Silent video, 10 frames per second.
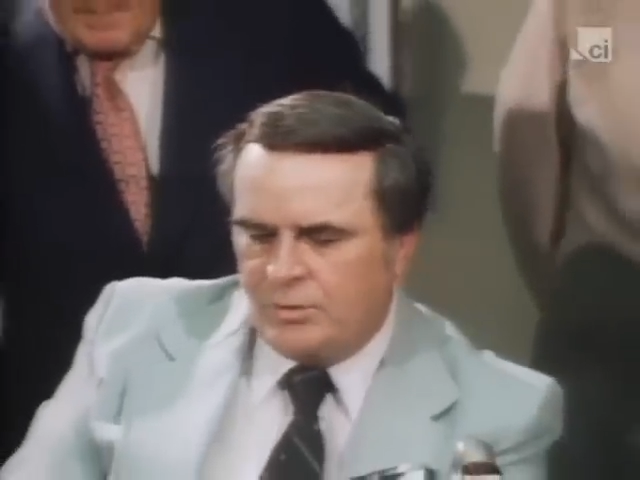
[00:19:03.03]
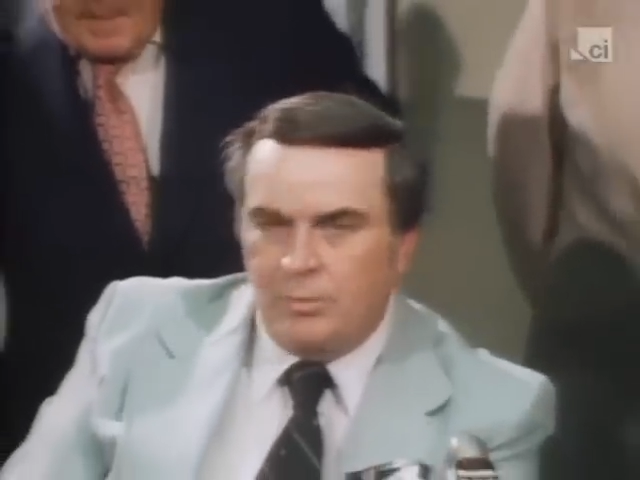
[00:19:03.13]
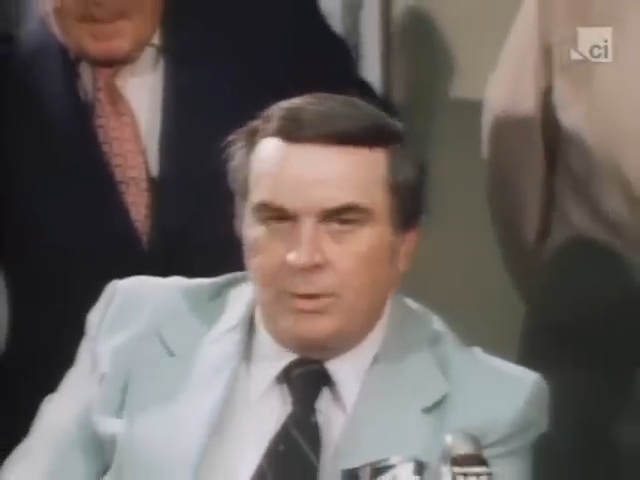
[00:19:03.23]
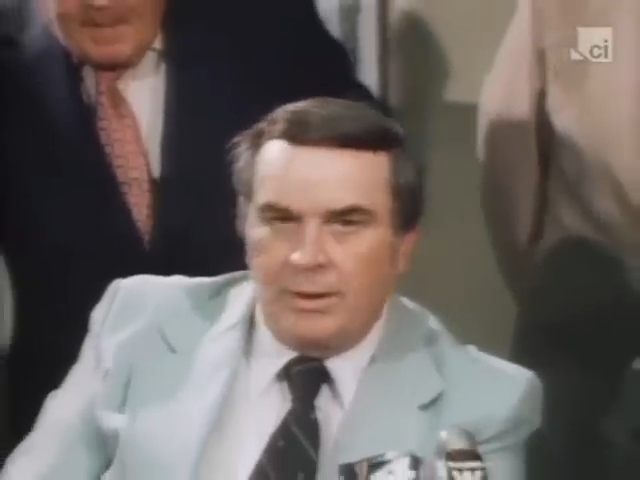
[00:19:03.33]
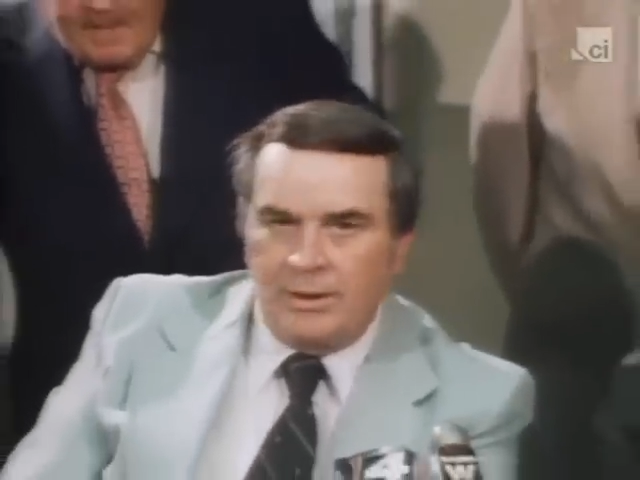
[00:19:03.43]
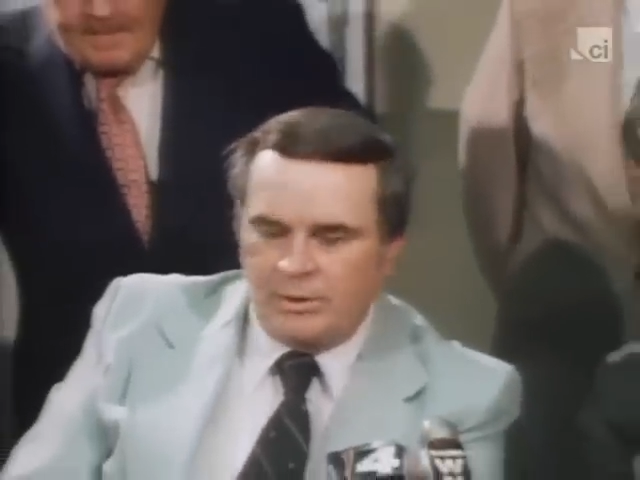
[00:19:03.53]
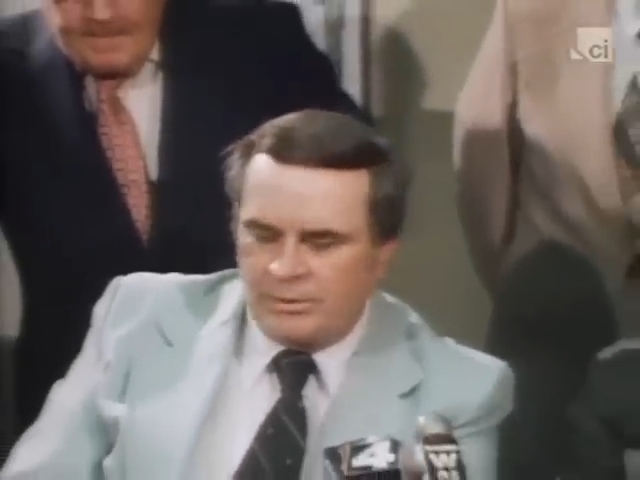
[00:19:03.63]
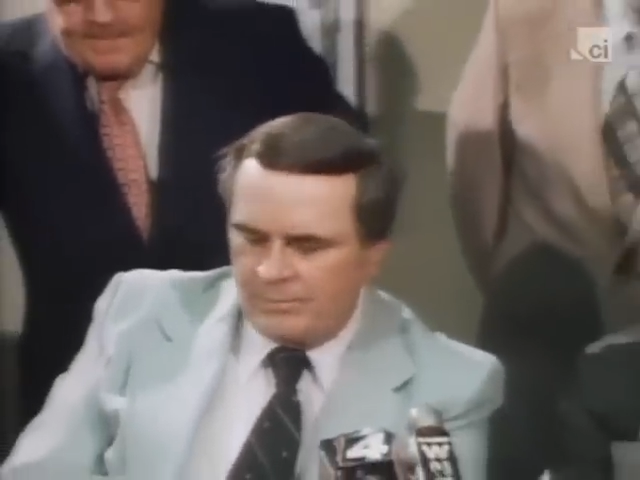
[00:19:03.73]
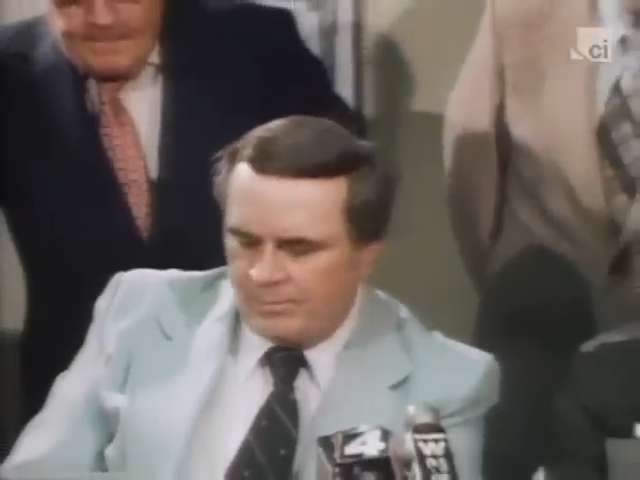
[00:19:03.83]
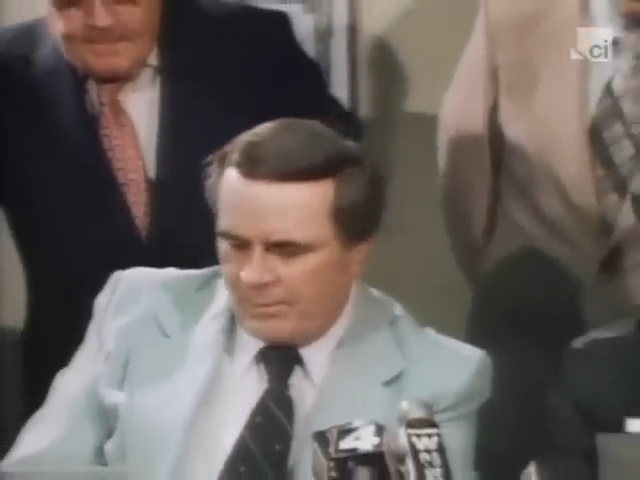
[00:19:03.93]
in
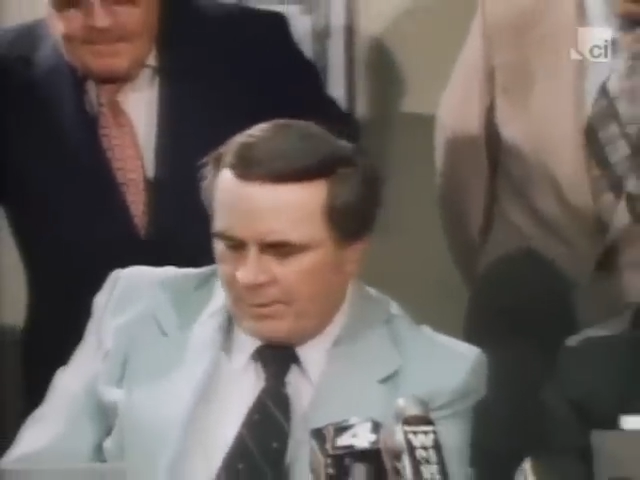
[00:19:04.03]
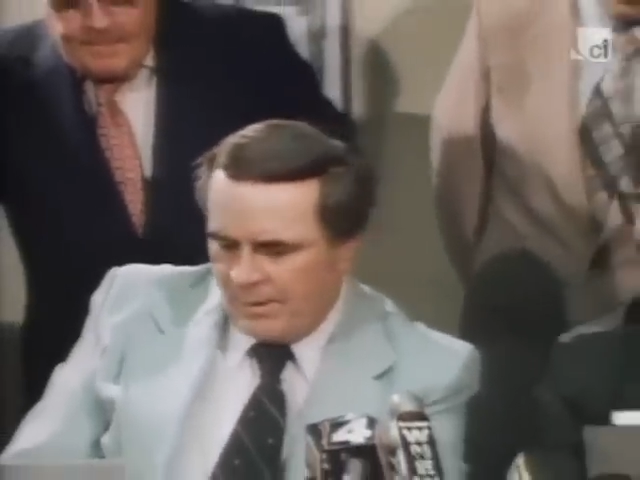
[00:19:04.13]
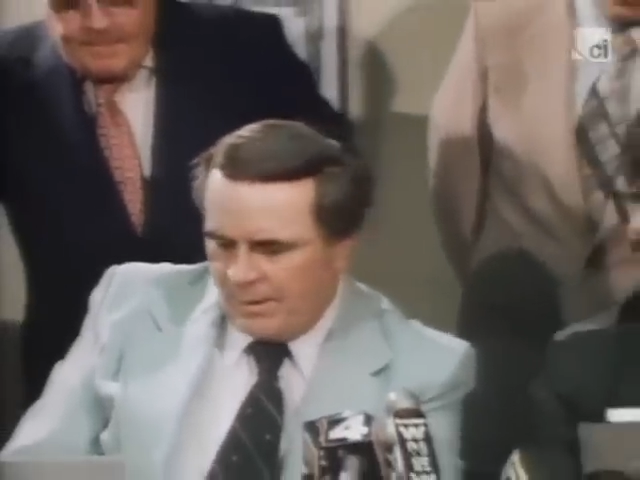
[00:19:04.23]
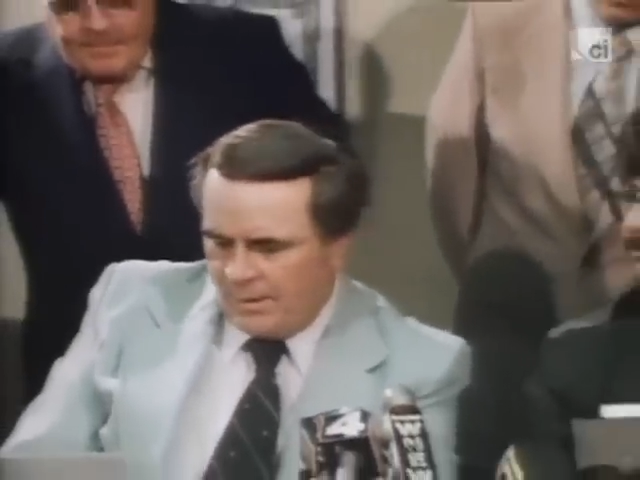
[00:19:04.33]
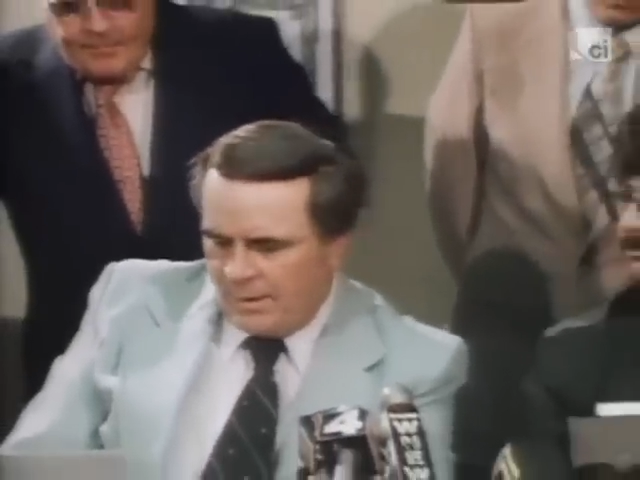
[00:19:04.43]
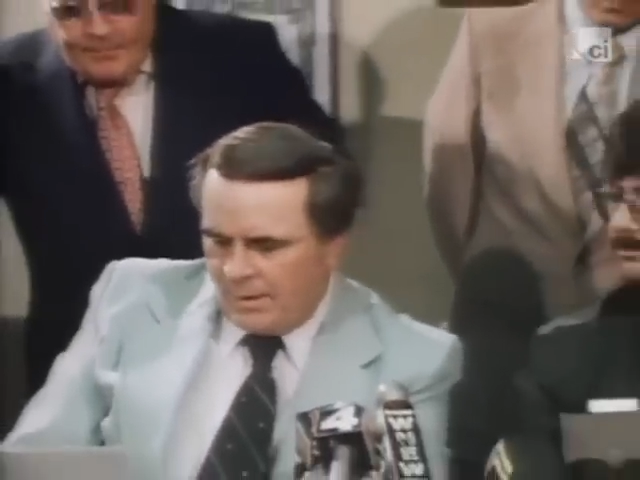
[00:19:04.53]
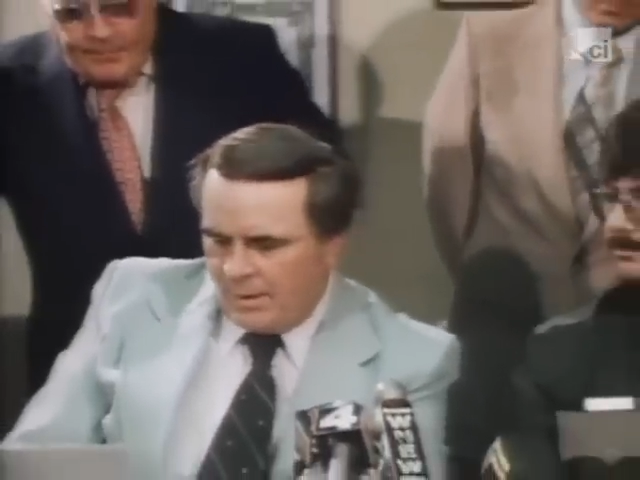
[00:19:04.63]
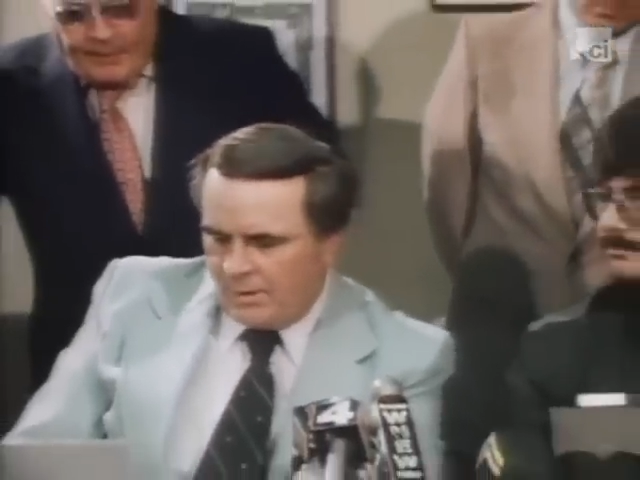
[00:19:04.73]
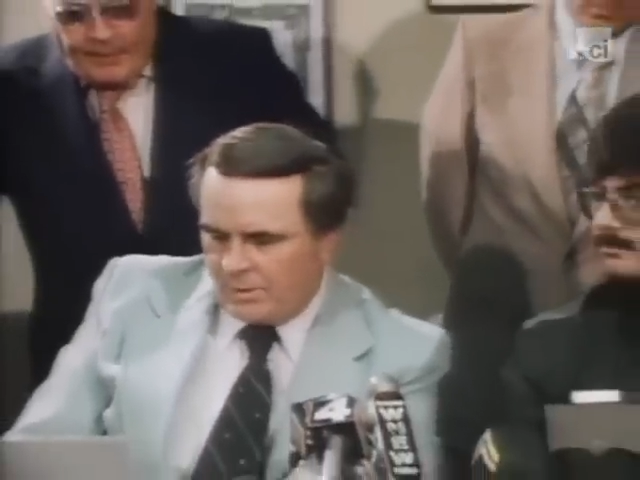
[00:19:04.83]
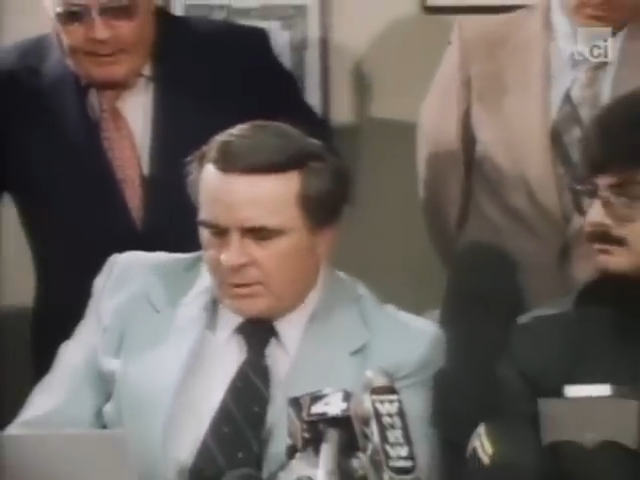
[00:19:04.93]
jubilation.
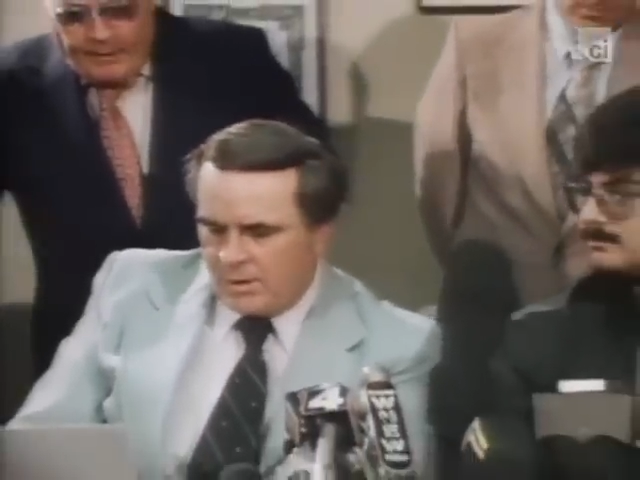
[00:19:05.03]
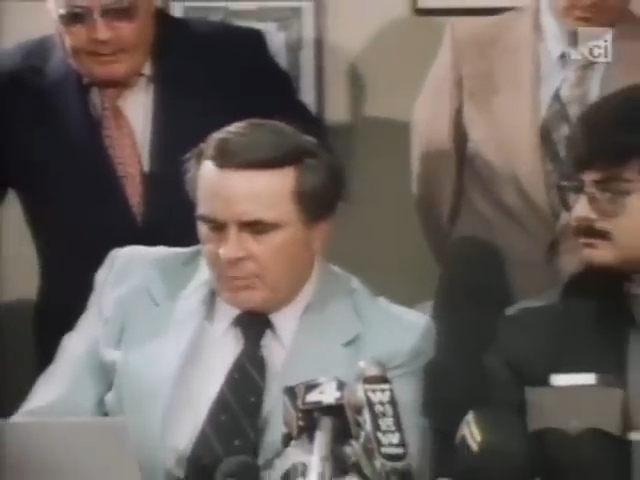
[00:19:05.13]
The